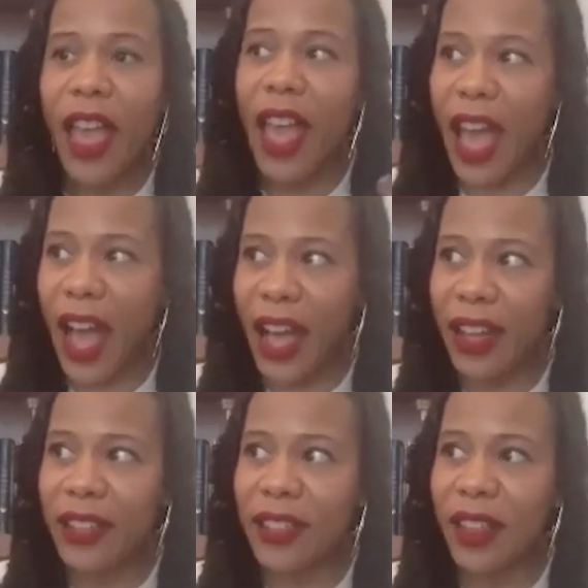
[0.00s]

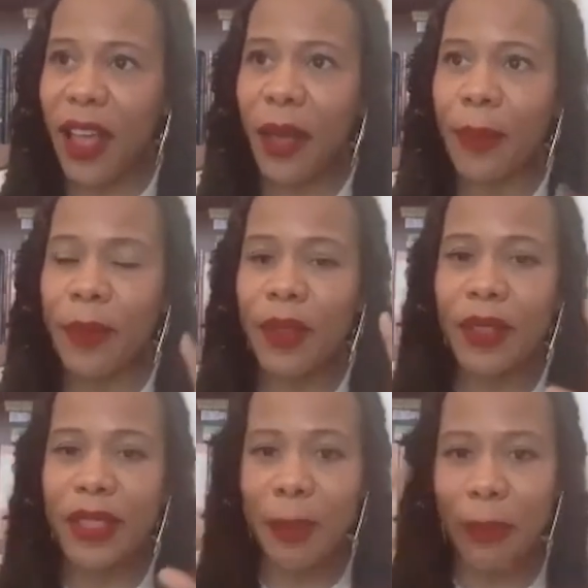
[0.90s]
as
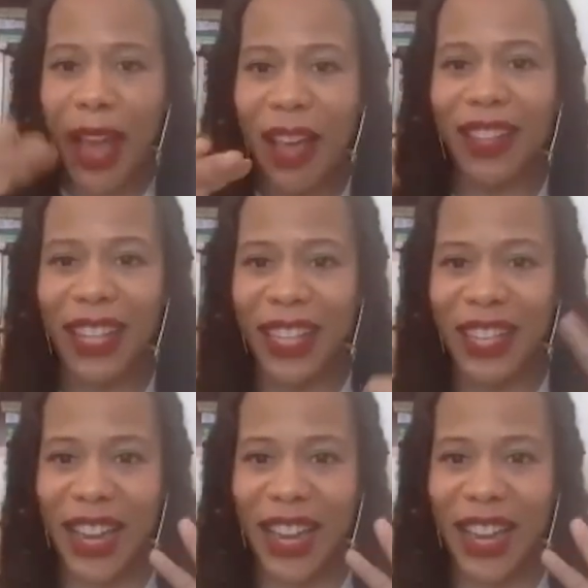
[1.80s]
symbolically